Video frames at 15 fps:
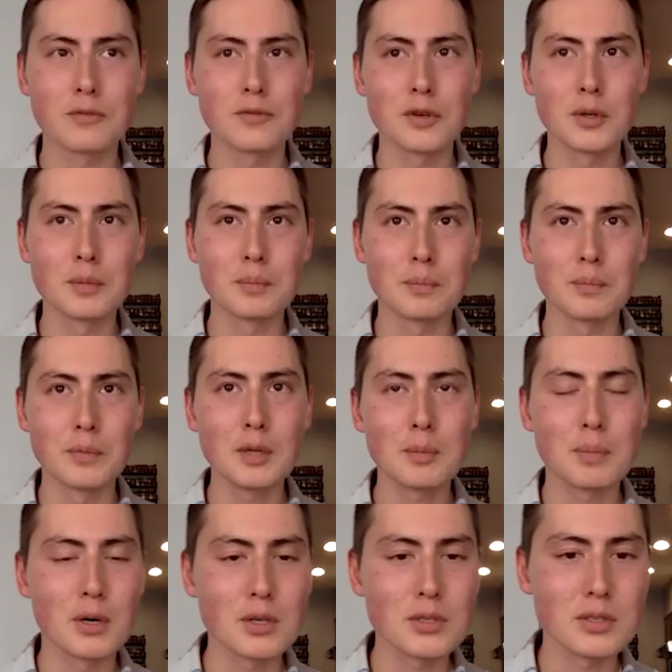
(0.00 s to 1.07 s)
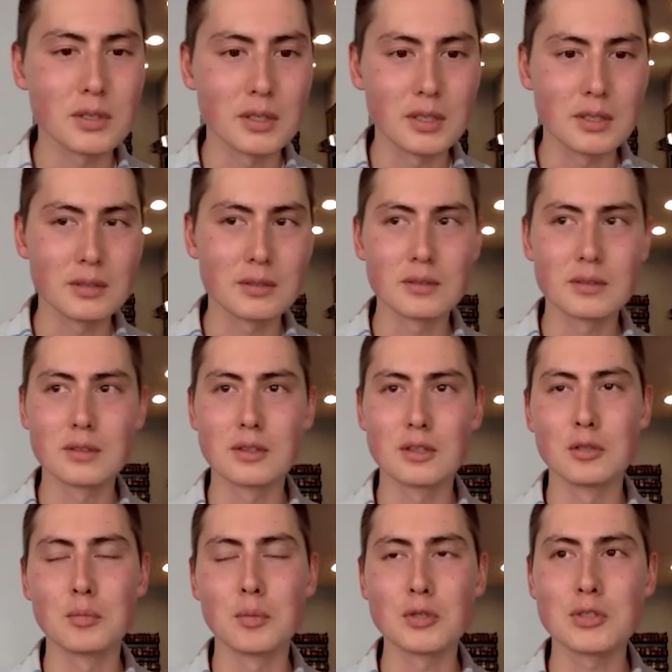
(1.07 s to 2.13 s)
for me personally,
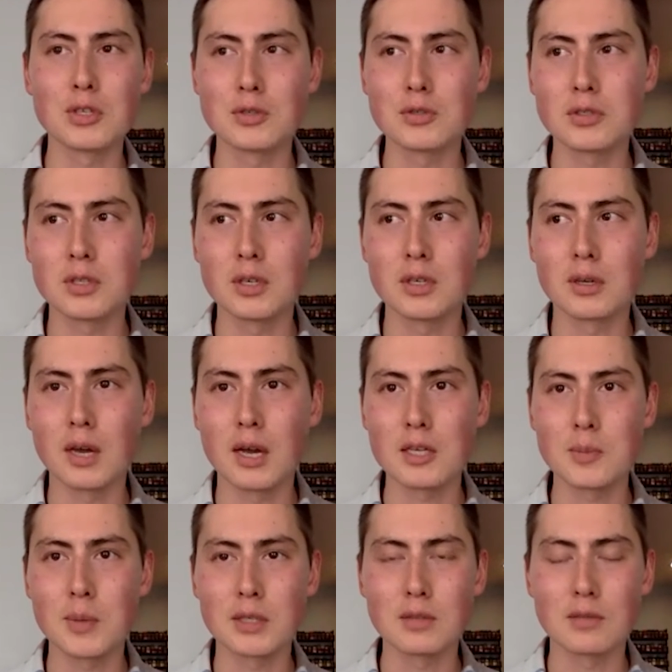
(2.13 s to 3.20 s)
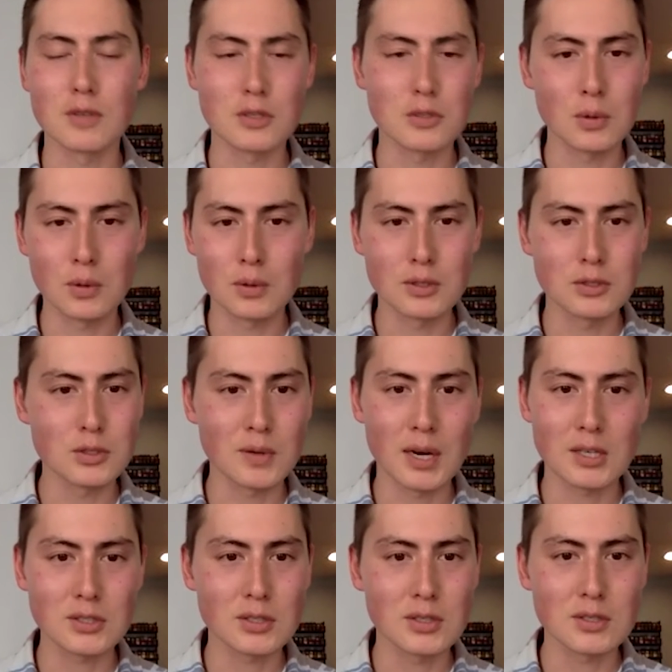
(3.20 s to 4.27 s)
the most interesting aspect of this whole
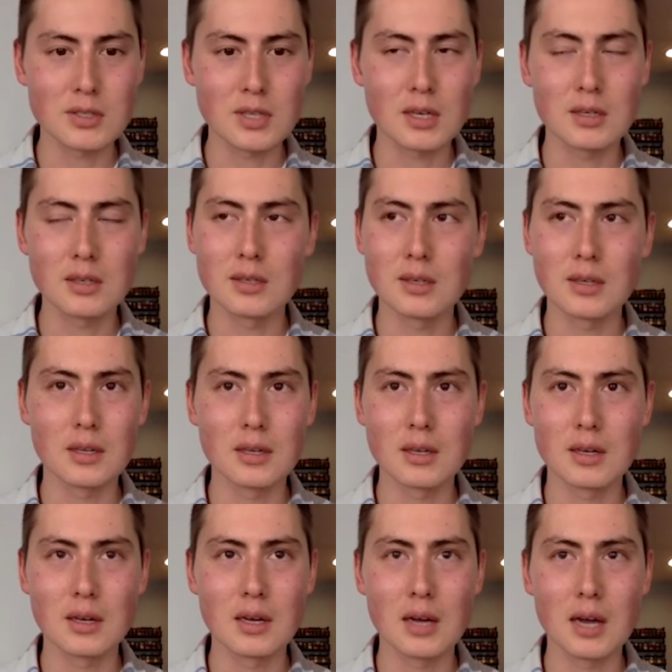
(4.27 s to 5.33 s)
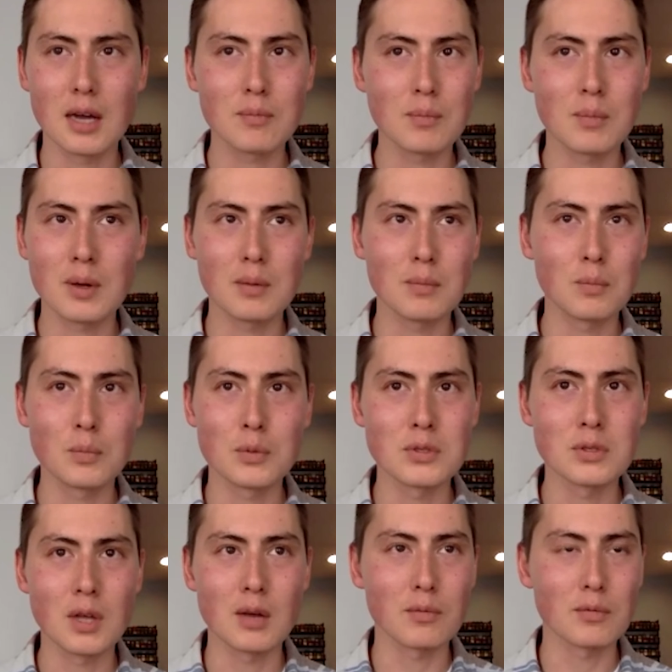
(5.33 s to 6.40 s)
interaction is that I was
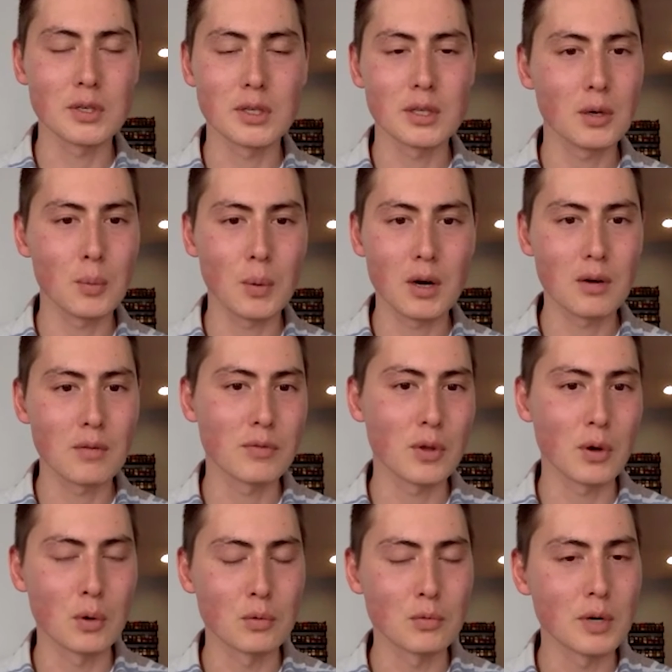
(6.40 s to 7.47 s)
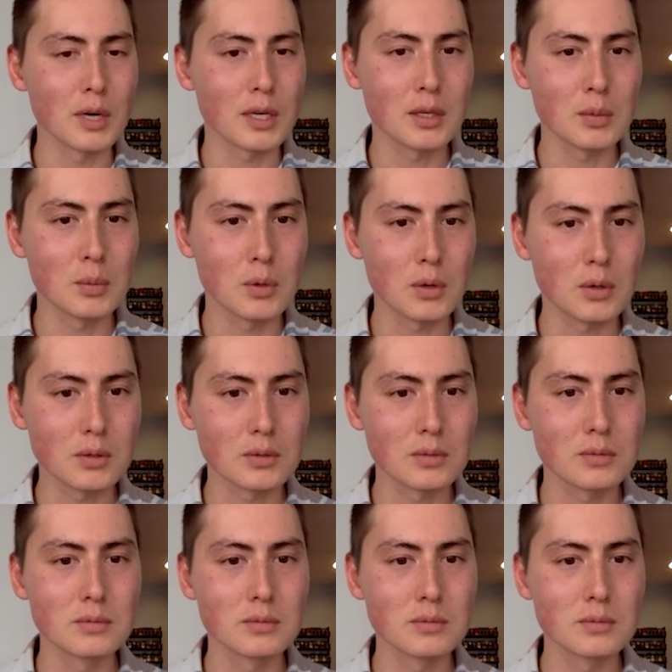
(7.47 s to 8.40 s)
not really aware of the whole Reiki world